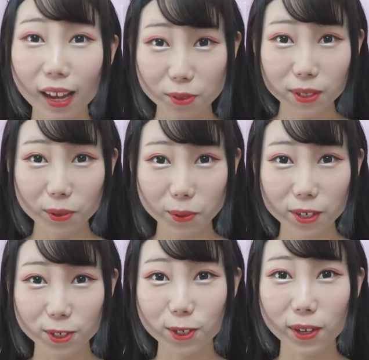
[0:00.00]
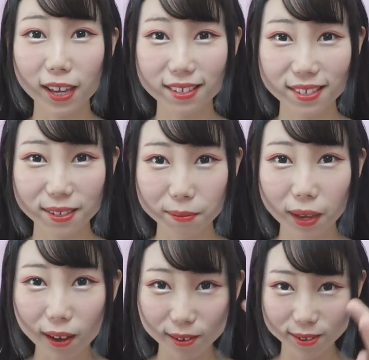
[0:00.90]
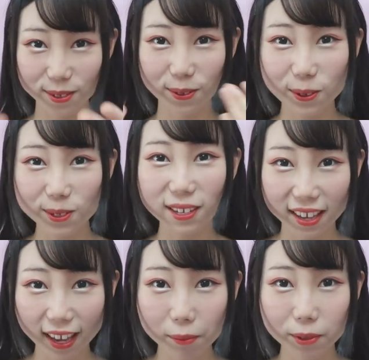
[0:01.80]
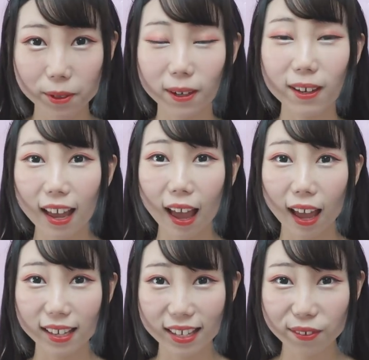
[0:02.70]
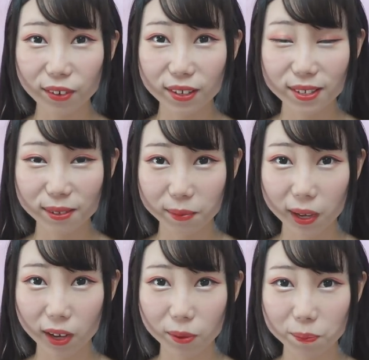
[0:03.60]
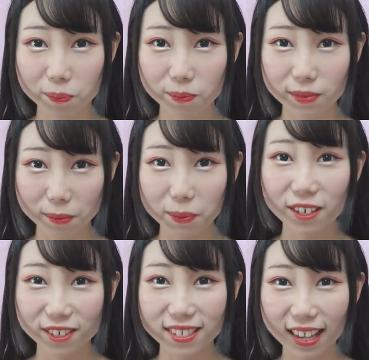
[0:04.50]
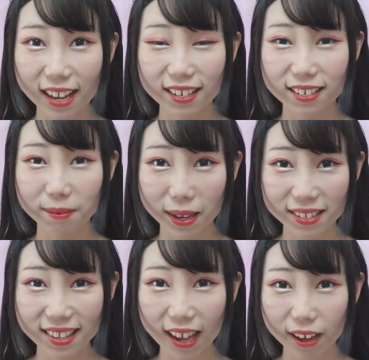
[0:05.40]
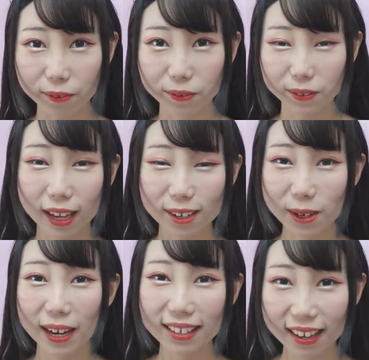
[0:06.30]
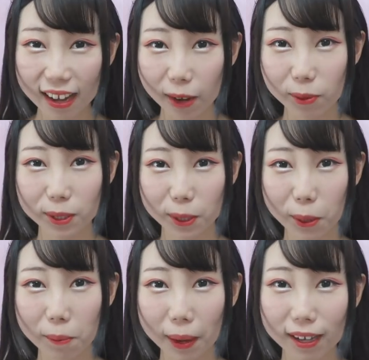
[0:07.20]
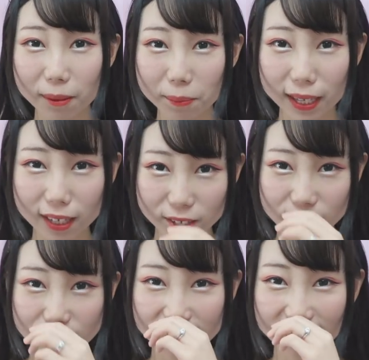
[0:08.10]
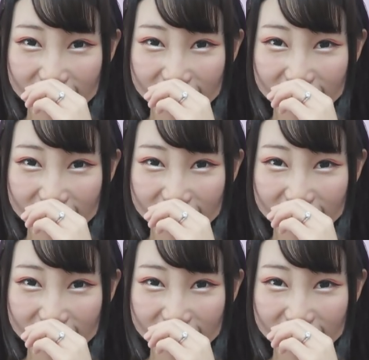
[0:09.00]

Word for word: I really wish you can smell through the camera. I can even smell the peach scent myself. And right now I won't go buy a peach.